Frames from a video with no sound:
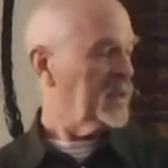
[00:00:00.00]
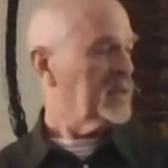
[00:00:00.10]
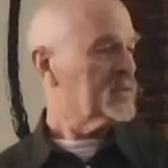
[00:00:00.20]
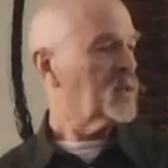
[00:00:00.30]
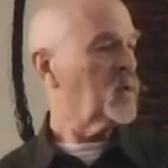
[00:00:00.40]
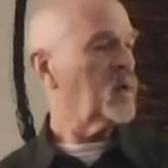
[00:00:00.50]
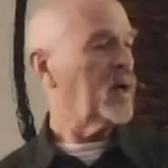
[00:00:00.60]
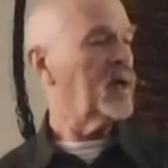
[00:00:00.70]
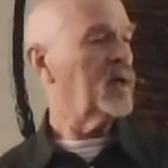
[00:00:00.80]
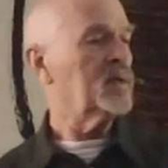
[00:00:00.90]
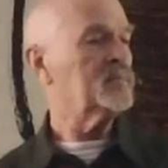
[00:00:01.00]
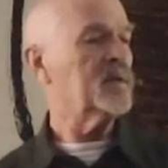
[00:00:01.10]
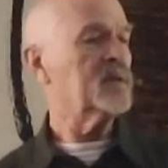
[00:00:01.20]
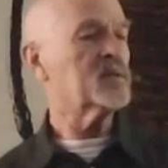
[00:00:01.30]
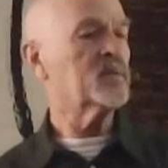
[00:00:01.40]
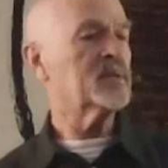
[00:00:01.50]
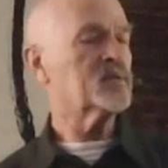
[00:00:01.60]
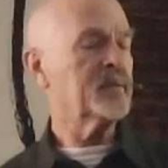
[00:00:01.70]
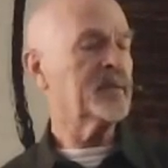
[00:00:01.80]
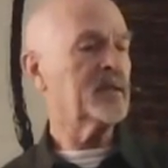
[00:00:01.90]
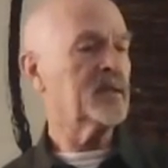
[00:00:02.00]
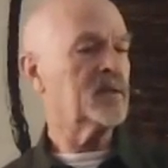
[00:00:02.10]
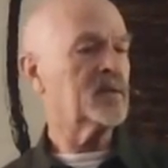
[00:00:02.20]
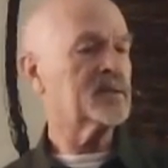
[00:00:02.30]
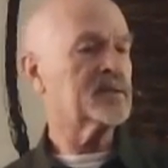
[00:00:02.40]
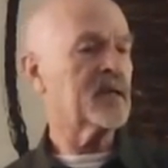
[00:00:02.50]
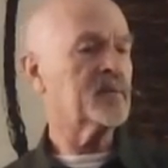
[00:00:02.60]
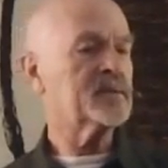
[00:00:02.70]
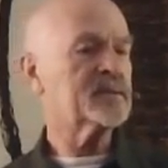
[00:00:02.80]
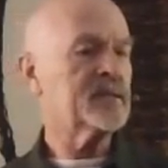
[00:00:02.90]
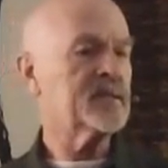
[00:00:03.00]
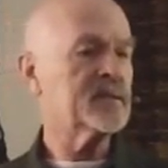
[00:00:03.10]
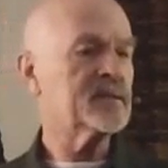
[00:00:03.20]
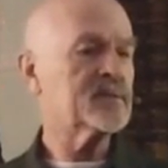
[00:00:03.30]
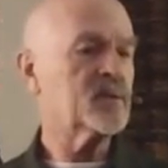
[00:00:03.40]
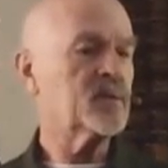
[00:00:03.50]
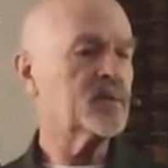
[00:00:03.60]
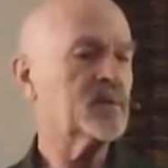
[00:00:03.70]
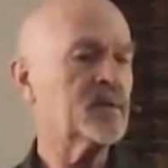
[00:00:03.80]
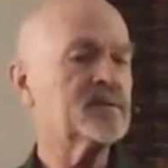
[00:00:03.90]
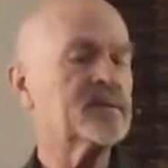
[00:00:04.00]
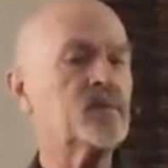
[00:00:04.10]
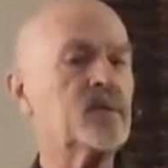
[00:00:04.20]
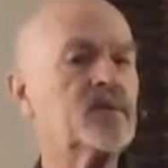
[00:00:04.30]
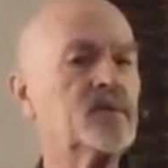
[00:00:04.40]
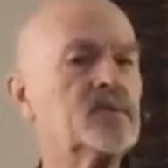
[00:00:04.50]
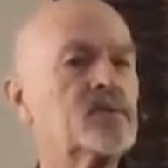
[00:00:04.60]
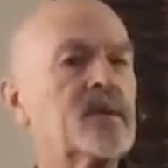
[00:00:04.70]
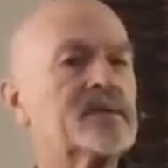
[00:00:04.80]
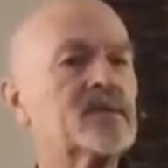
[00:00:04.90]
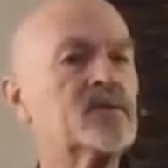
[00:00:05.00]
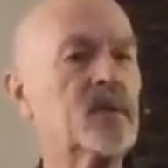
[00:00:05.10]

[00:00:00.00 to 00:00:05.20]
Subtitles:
So as we went along, I was saying, so I said, well, so I said, you